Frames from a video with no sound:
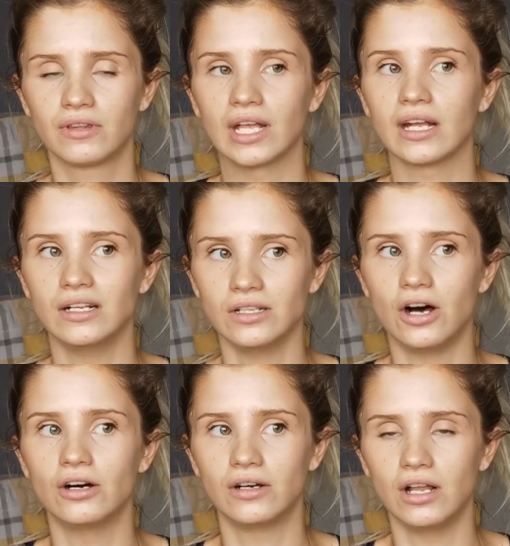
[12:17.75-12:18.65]
like a
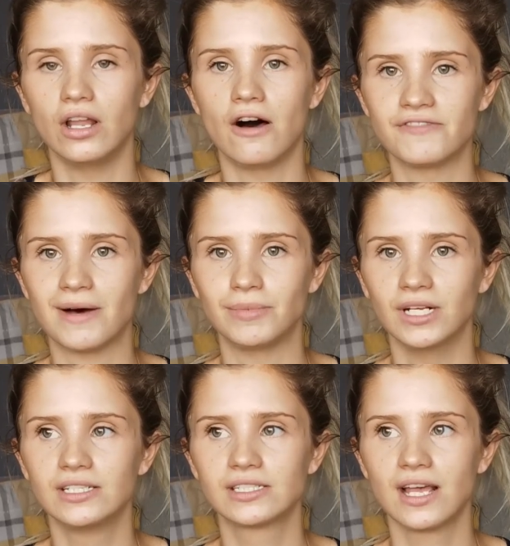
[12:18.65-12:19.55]
lot of
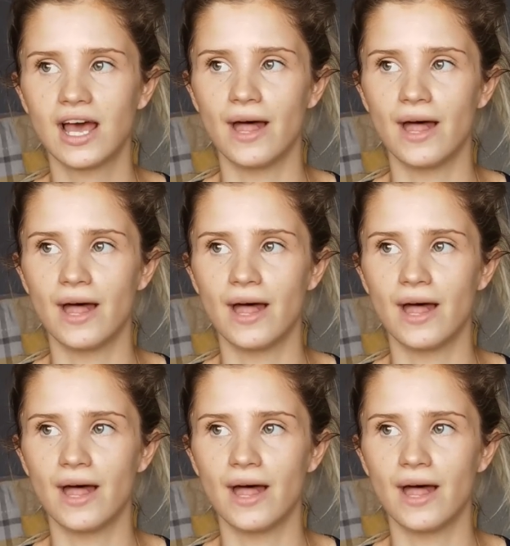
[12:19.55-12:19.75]
tablets.